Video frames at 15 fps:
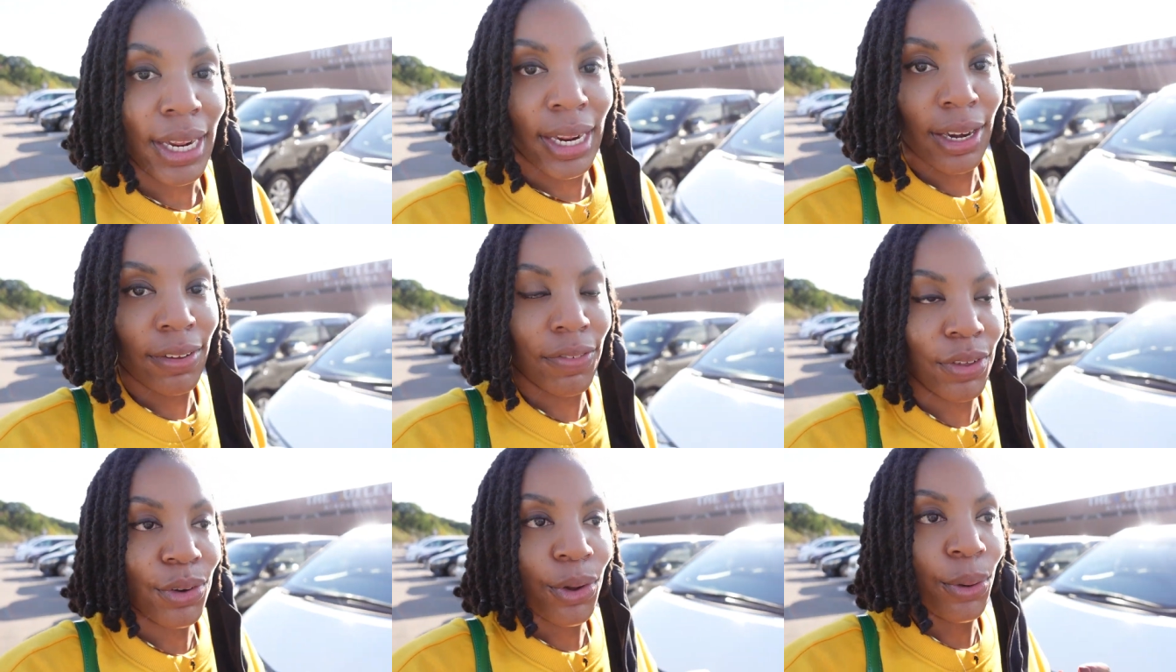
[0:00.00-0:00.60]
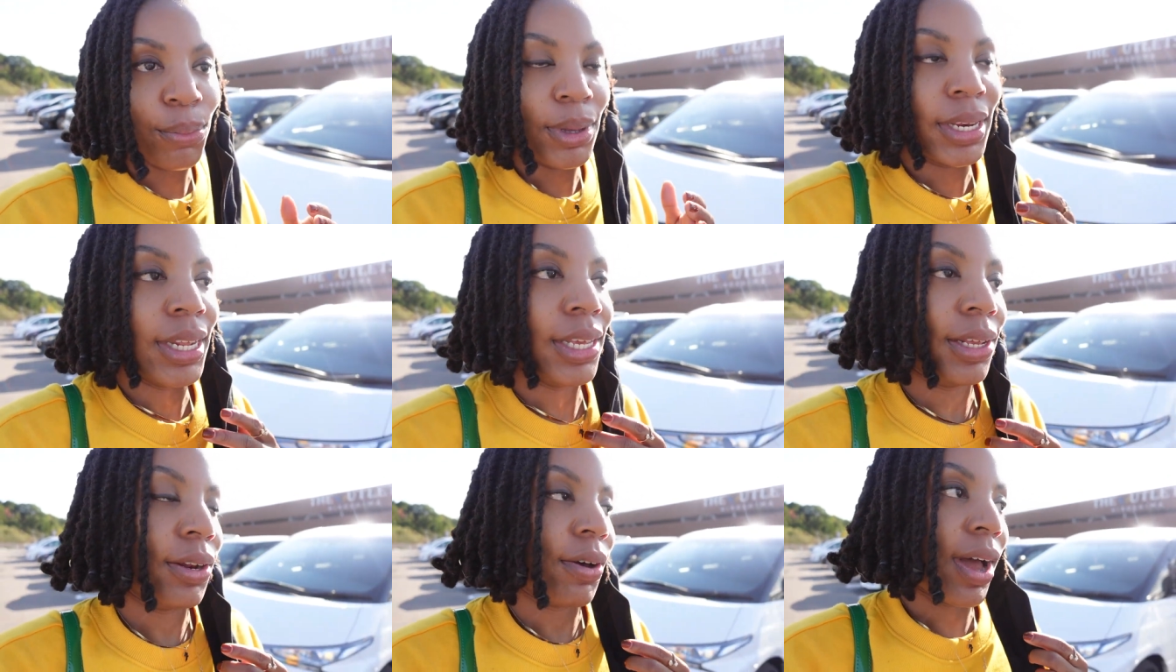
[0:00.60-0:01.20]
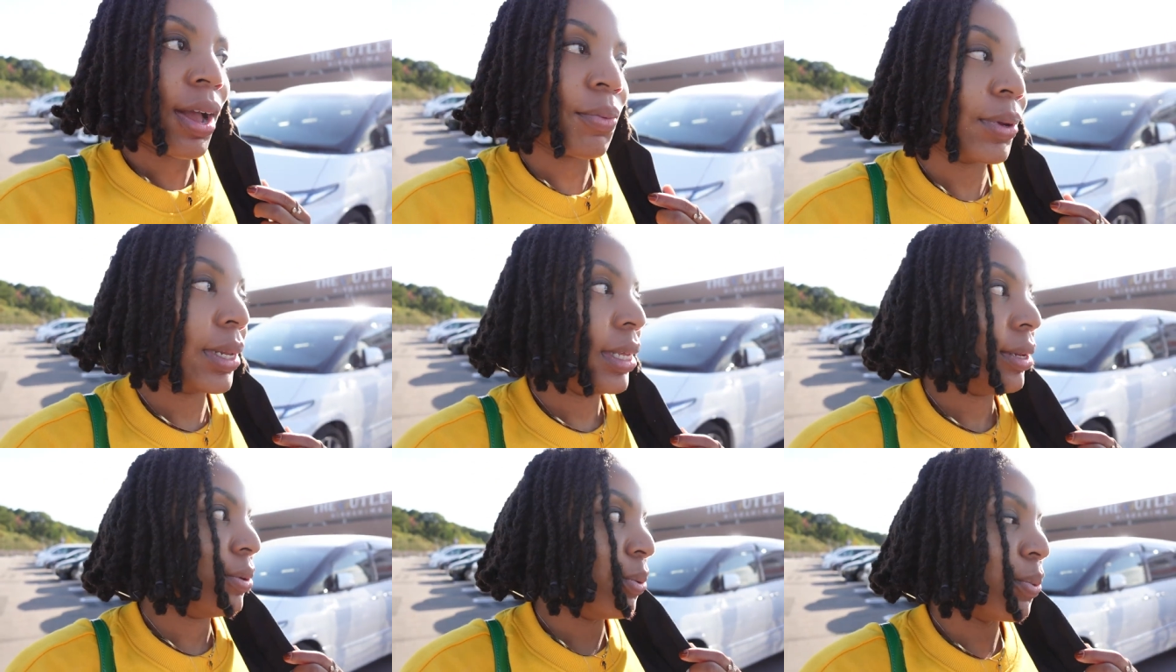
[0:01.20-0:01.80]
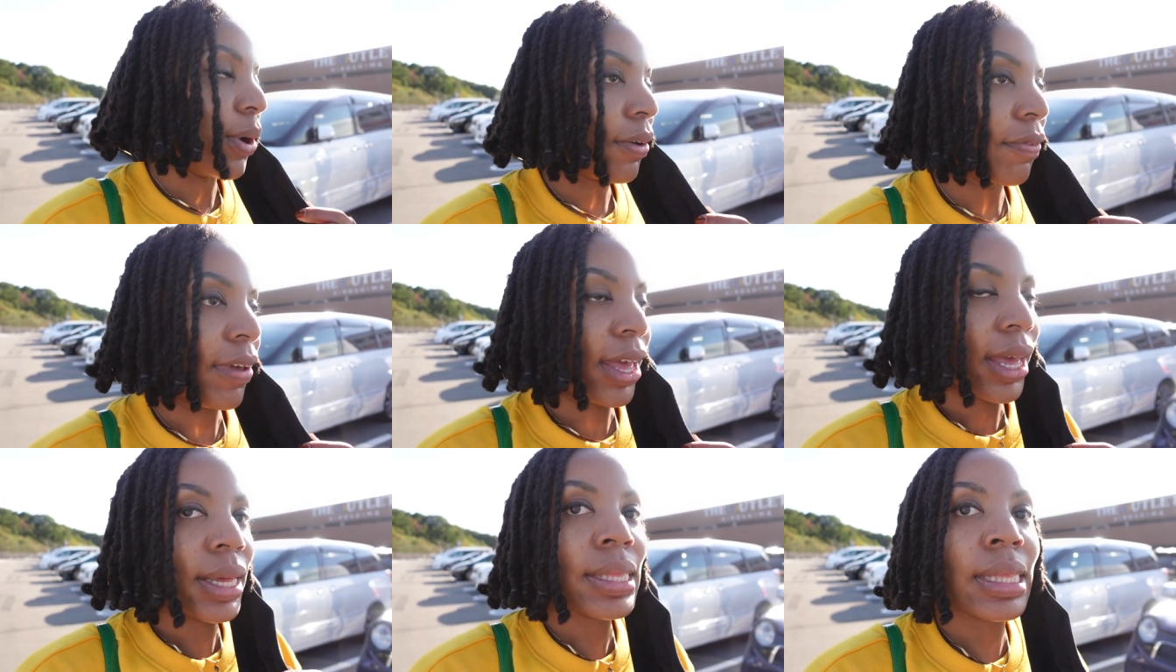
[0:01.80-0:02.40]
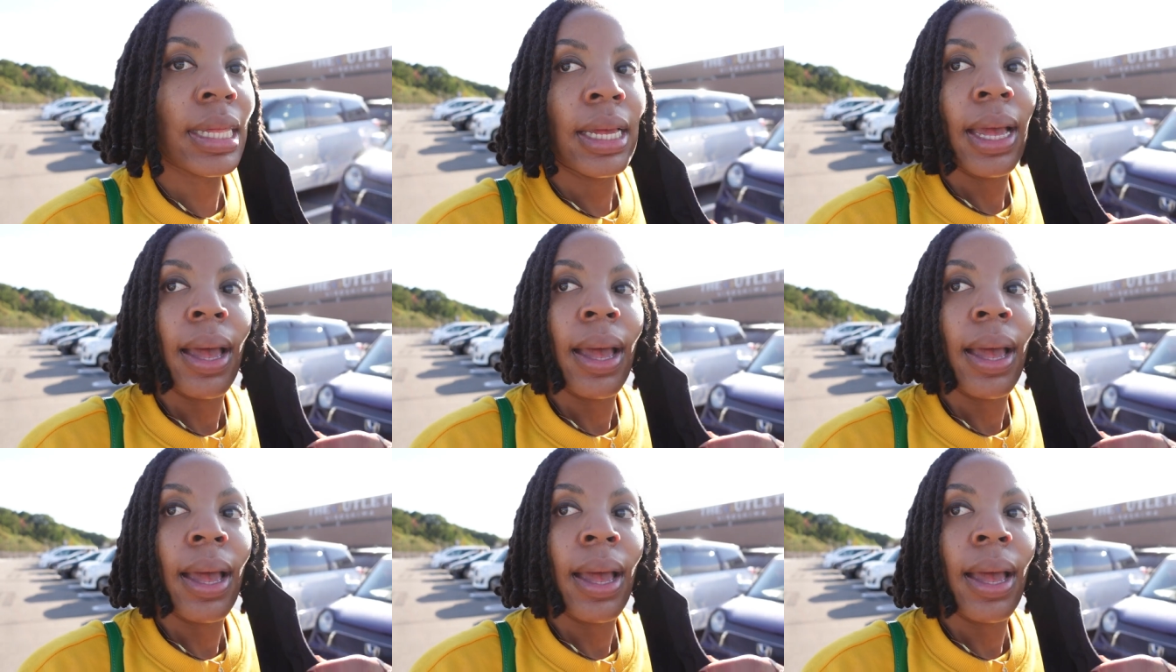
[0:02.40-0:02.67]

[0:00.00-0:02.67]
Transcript: and if you know me, then you know I really do walk fast.